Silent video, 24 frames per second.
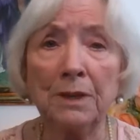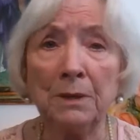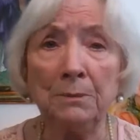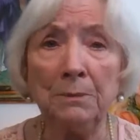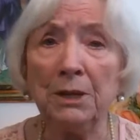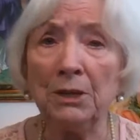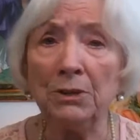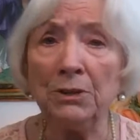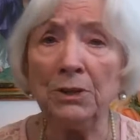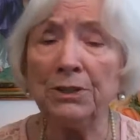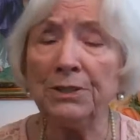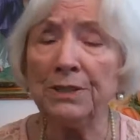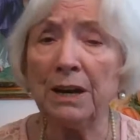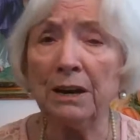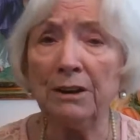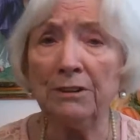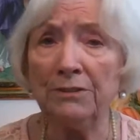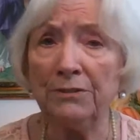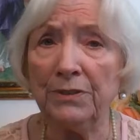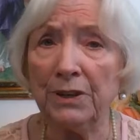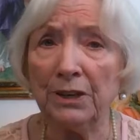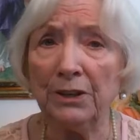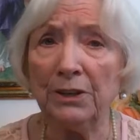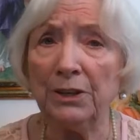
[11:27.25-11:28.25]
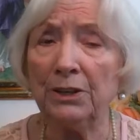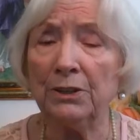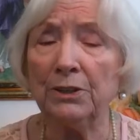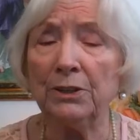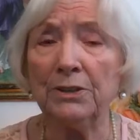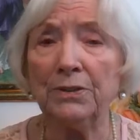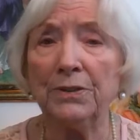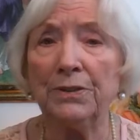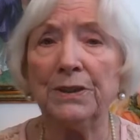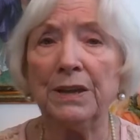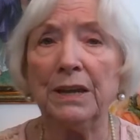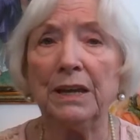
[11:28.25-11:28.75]
Mirrors are a very
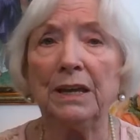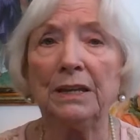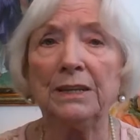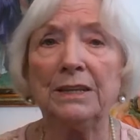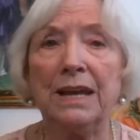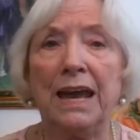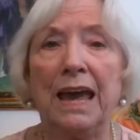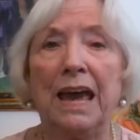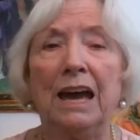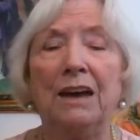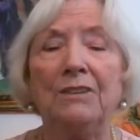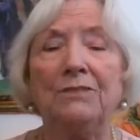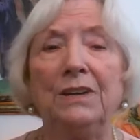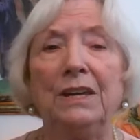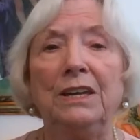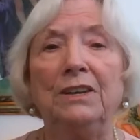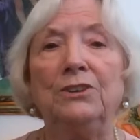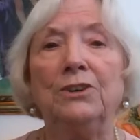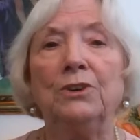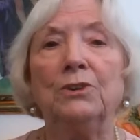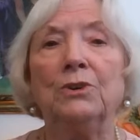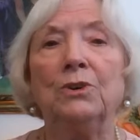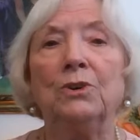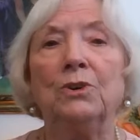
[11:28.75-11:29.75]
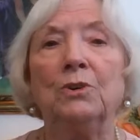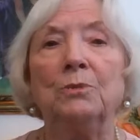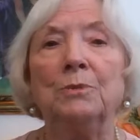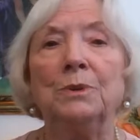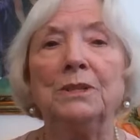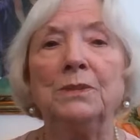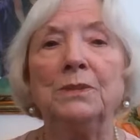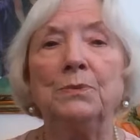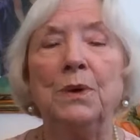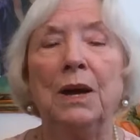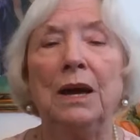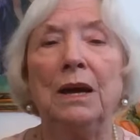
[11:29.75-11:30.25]
good thing to have in your home
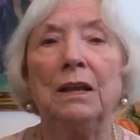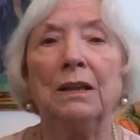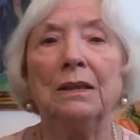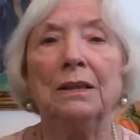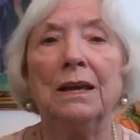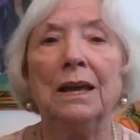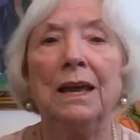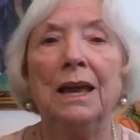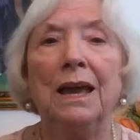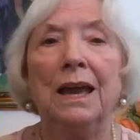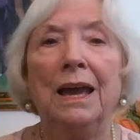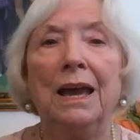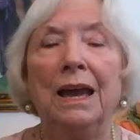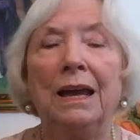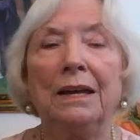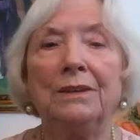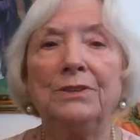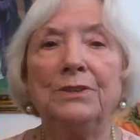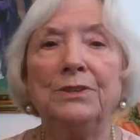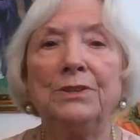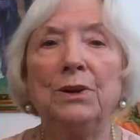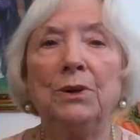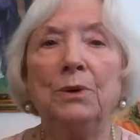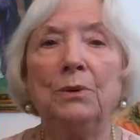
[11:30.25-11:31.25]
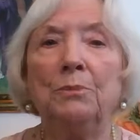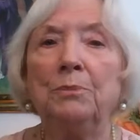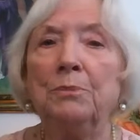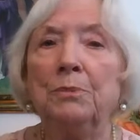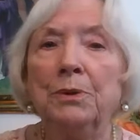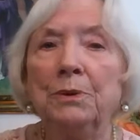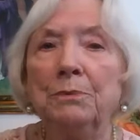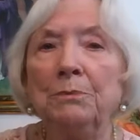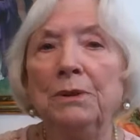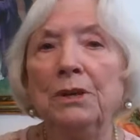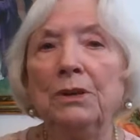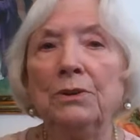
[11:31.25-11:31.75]
as well. And so
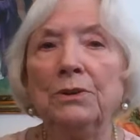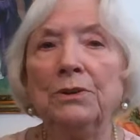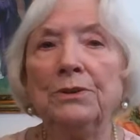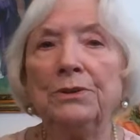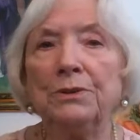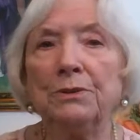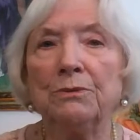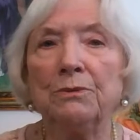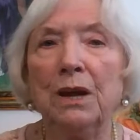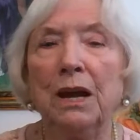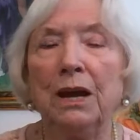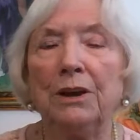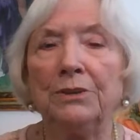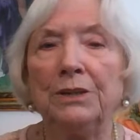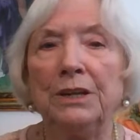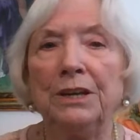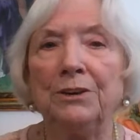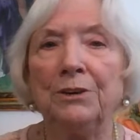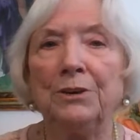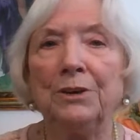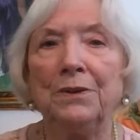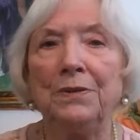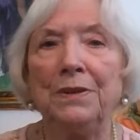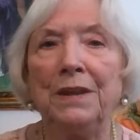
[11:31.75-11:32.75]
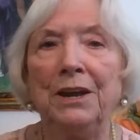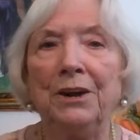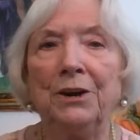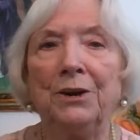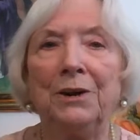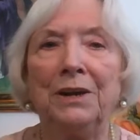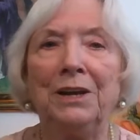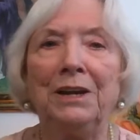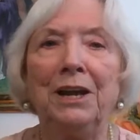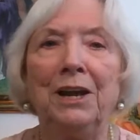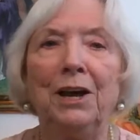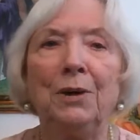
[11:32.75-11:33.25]
put mirrors around here and
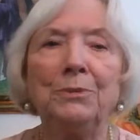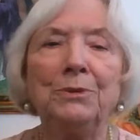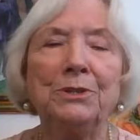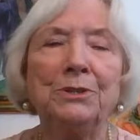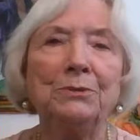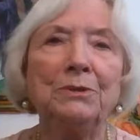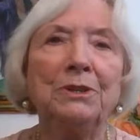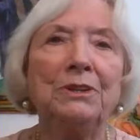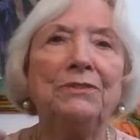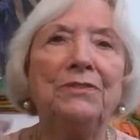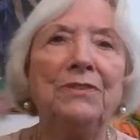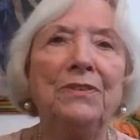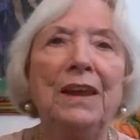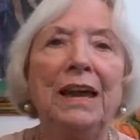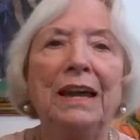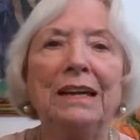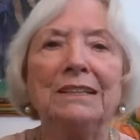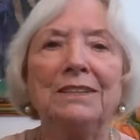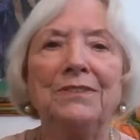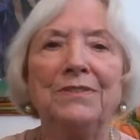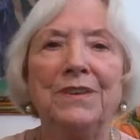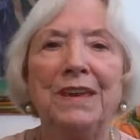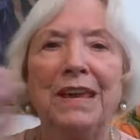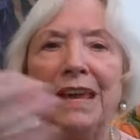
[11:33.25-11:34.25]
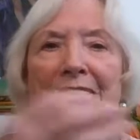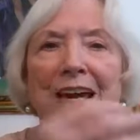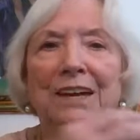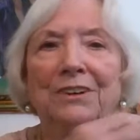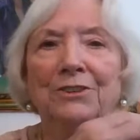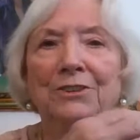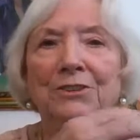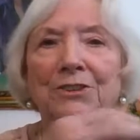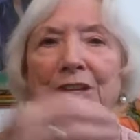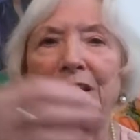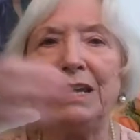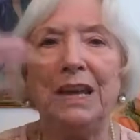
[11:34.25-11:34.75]
there. It helps to reflect the
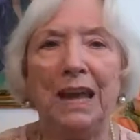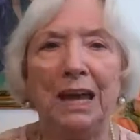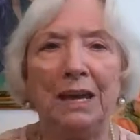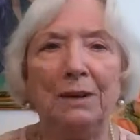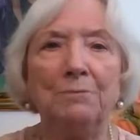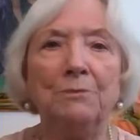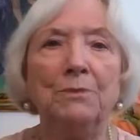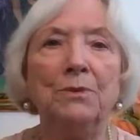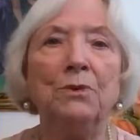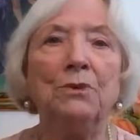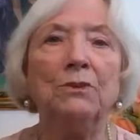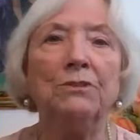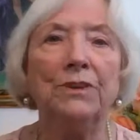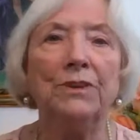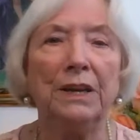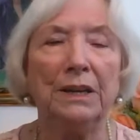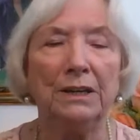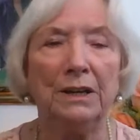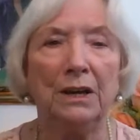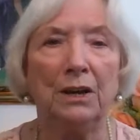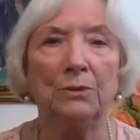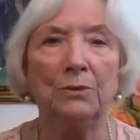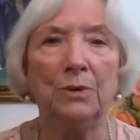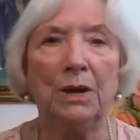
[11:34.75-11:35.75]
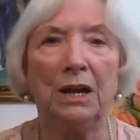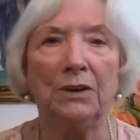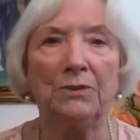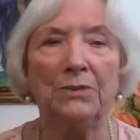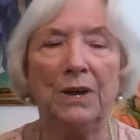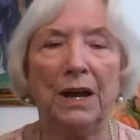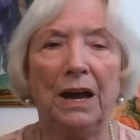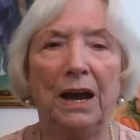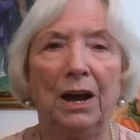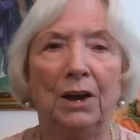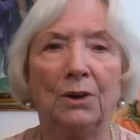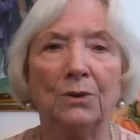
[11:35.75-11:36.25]
energy and move it
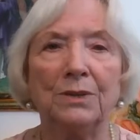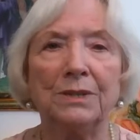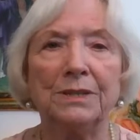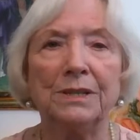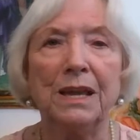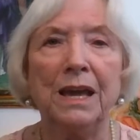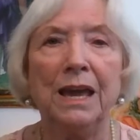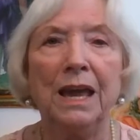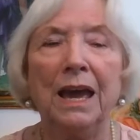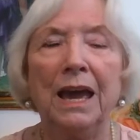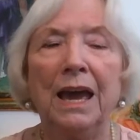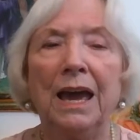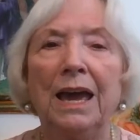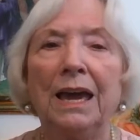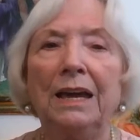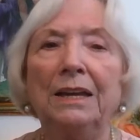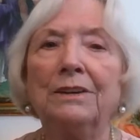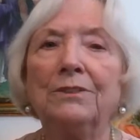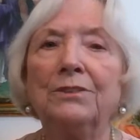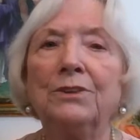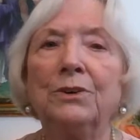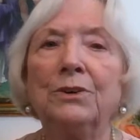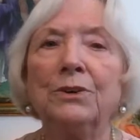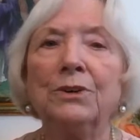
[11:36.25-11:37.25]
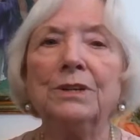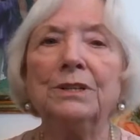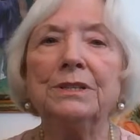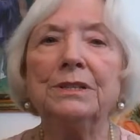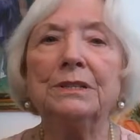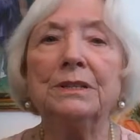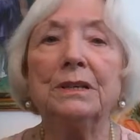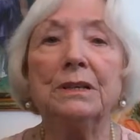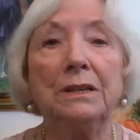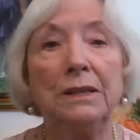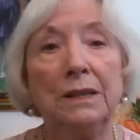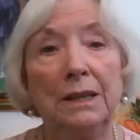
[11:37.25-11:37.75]
around the house. And of
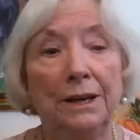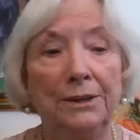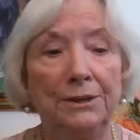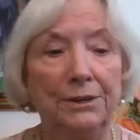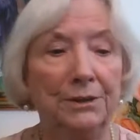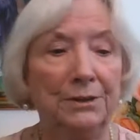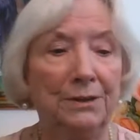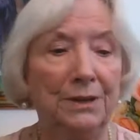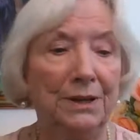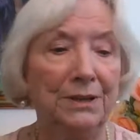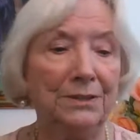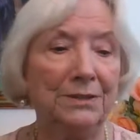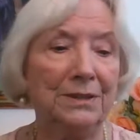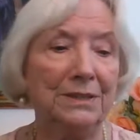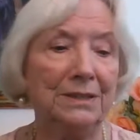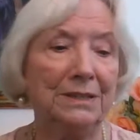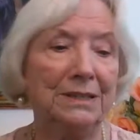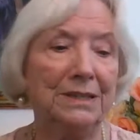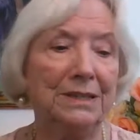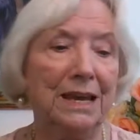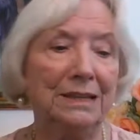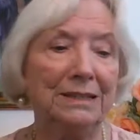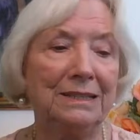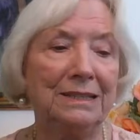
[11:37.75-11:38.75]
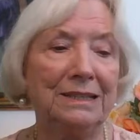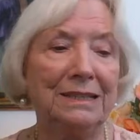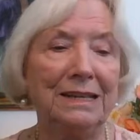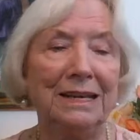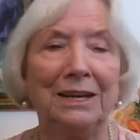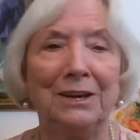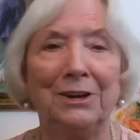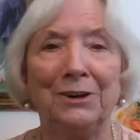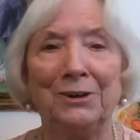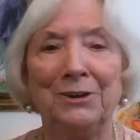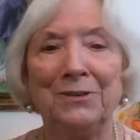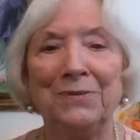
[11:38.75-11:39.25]
course, clutter, as it says in
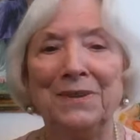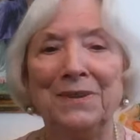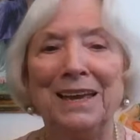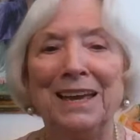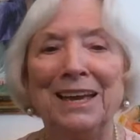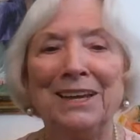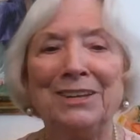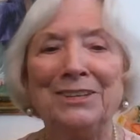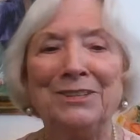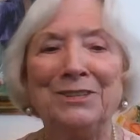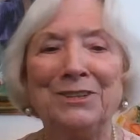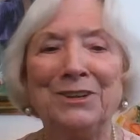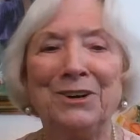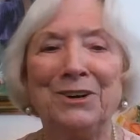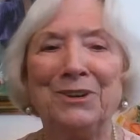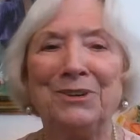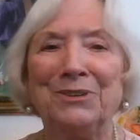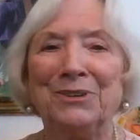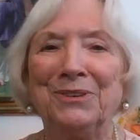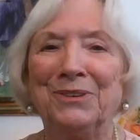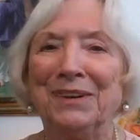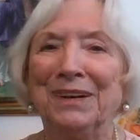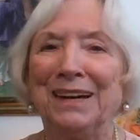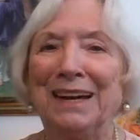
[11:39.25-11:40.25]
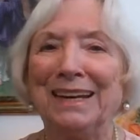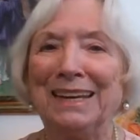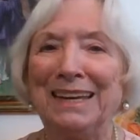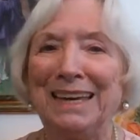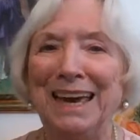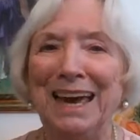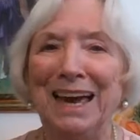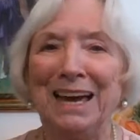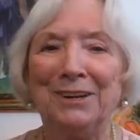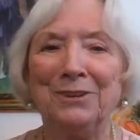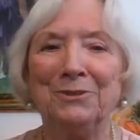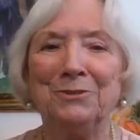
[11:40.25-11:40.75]
here. So
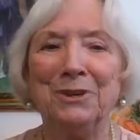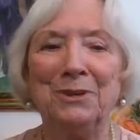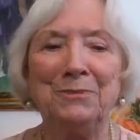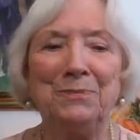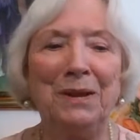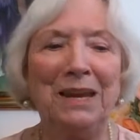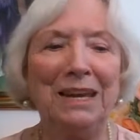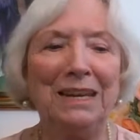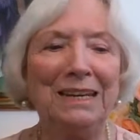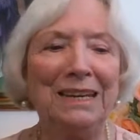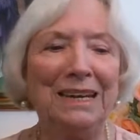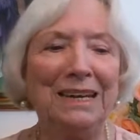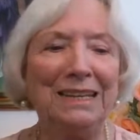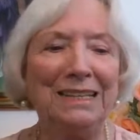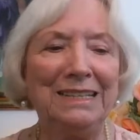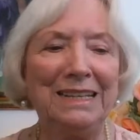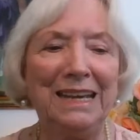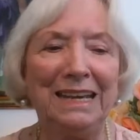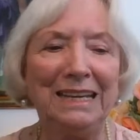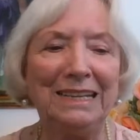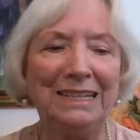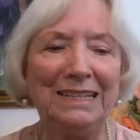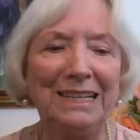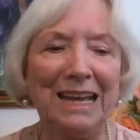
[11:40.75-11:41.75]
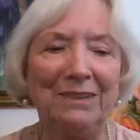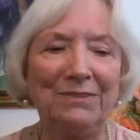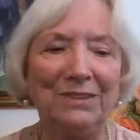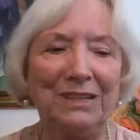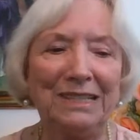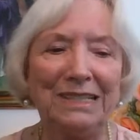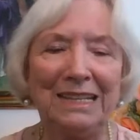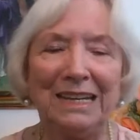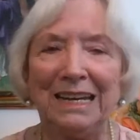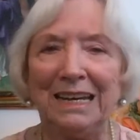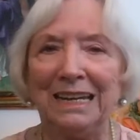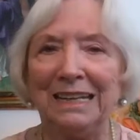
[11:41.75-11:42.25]
again, repeating, day
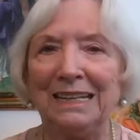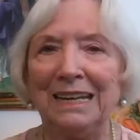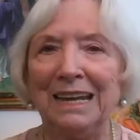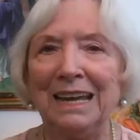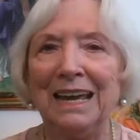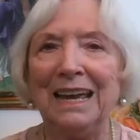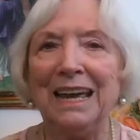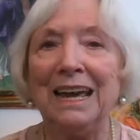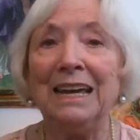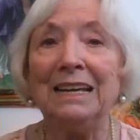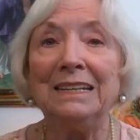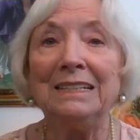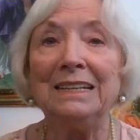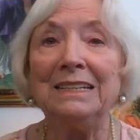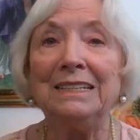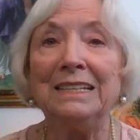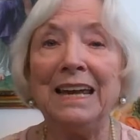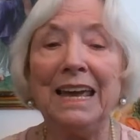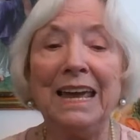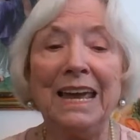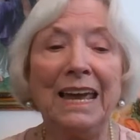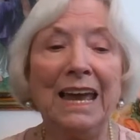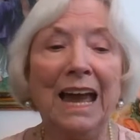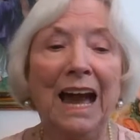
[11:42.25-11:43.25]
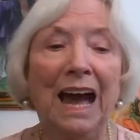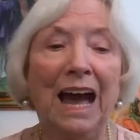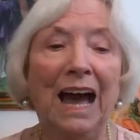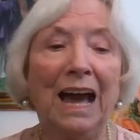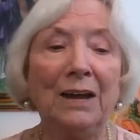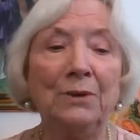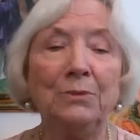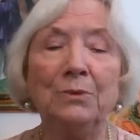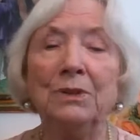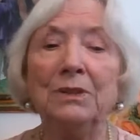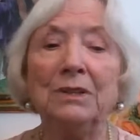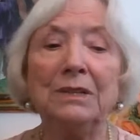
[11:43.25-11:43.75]
17, today
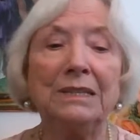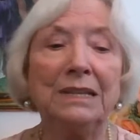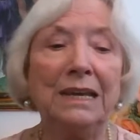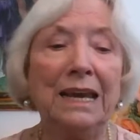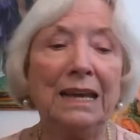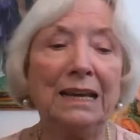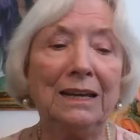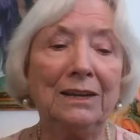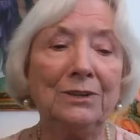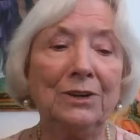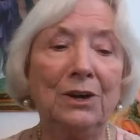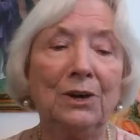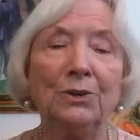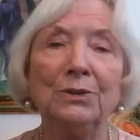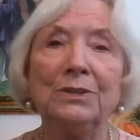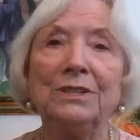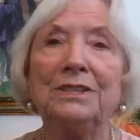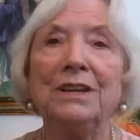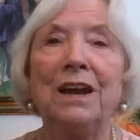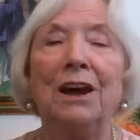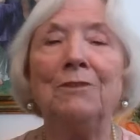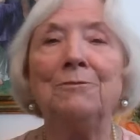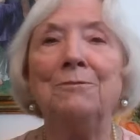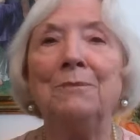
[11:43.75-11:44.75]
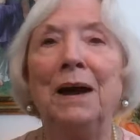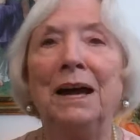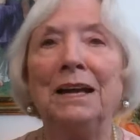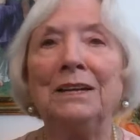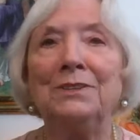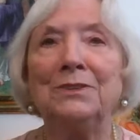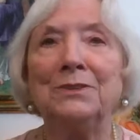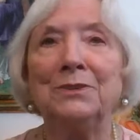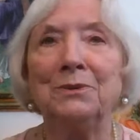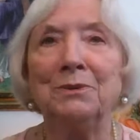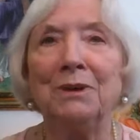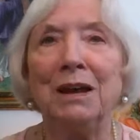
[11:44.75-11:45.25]
I will take notes of my
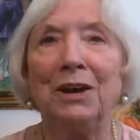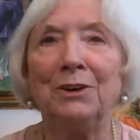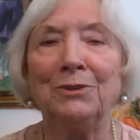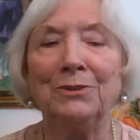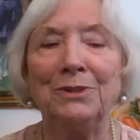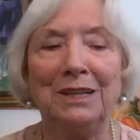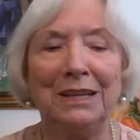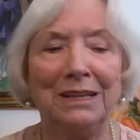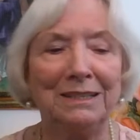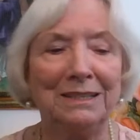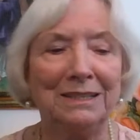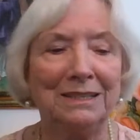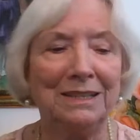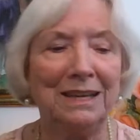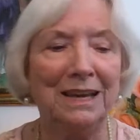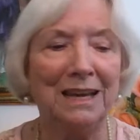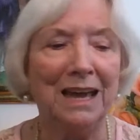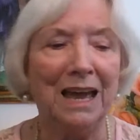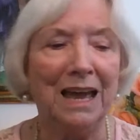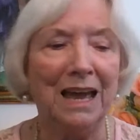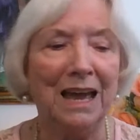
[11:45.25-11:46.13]
surroundings.